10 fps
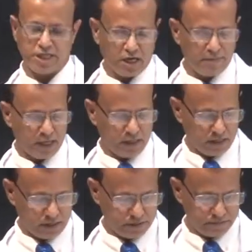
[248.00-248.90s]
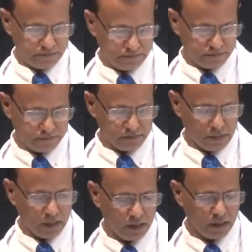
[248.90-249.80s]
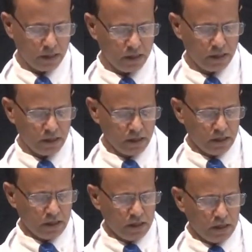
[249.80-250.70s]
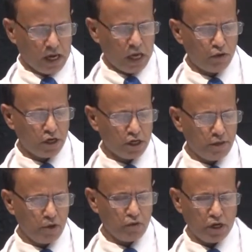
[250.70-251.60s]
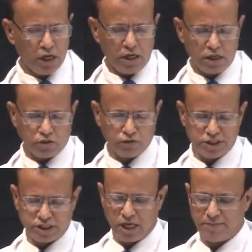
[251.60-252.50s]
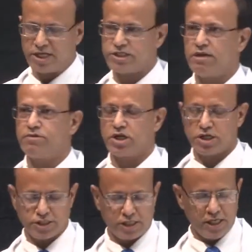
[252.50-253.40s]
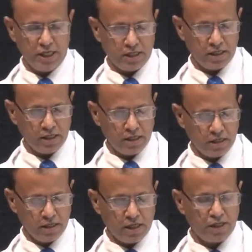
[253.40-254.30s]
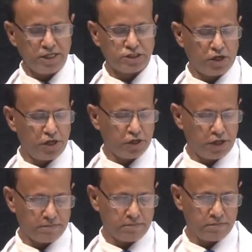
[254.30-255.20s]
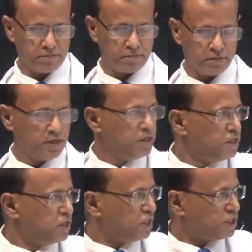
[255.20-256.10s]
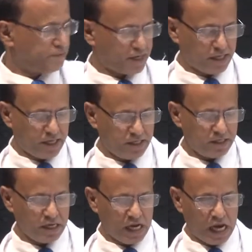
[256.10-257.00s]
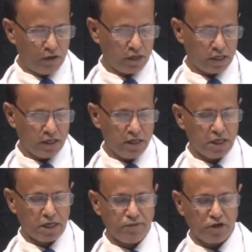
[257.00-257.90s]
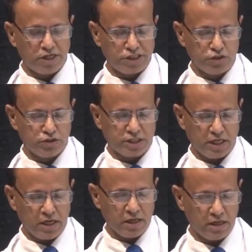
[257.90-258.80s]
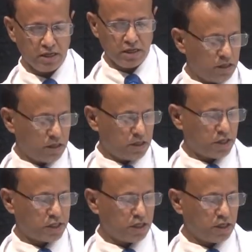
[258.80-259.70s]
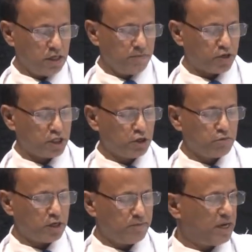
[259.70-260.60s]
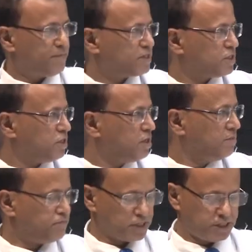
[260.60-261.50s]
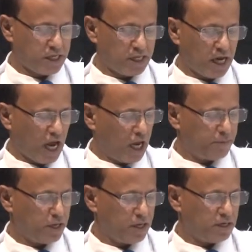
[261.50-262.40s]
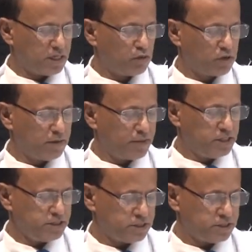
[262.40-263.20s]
Earlier, Dr. Hota, in his welcome address, spoke about the significance of the day and stressed upon the doctors providing a human touch with polite behavior and trust building. He also highly applauded the efforts of the